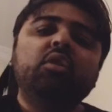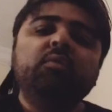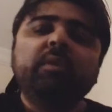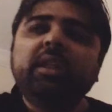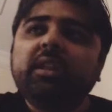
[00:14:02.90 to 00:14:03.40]

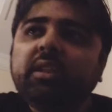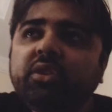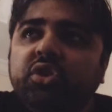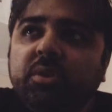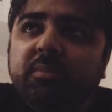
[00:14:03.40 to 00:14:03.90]
on, when
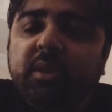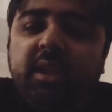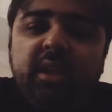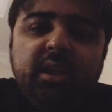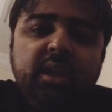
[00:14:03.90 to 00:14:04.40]
Jim
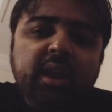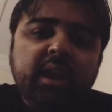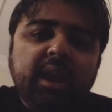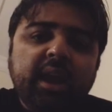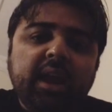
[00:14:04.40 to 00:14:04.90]
Lee
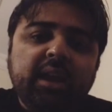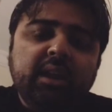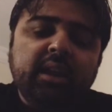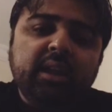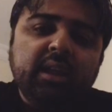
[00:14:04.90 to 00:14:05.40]

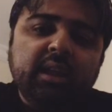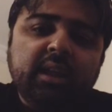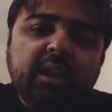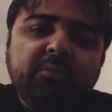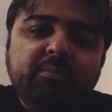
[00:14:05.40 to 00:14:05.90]
had
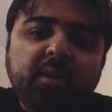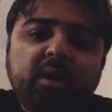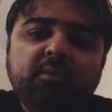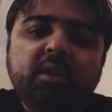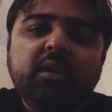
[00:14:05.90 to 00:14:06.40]
left
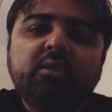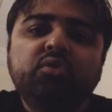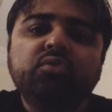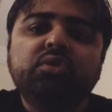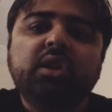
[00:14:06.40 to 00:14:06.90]
Marvel
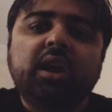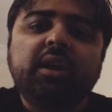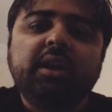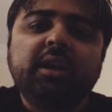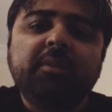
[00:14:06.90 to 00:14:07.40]
to
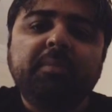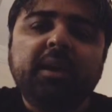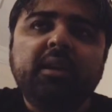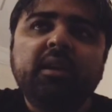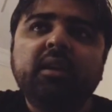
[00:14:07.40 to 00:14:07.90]
start
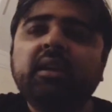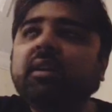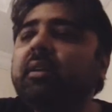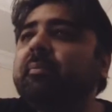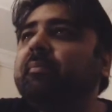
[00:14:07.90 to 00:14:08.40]

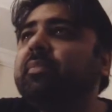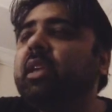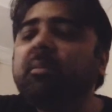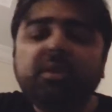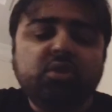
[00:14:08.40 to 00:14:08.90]

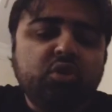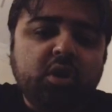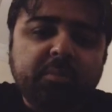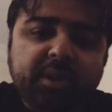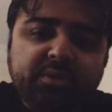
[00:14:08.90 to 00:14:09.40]
Image
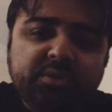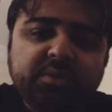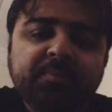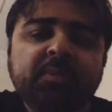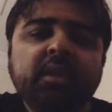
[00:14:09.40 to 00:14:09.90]
Comics,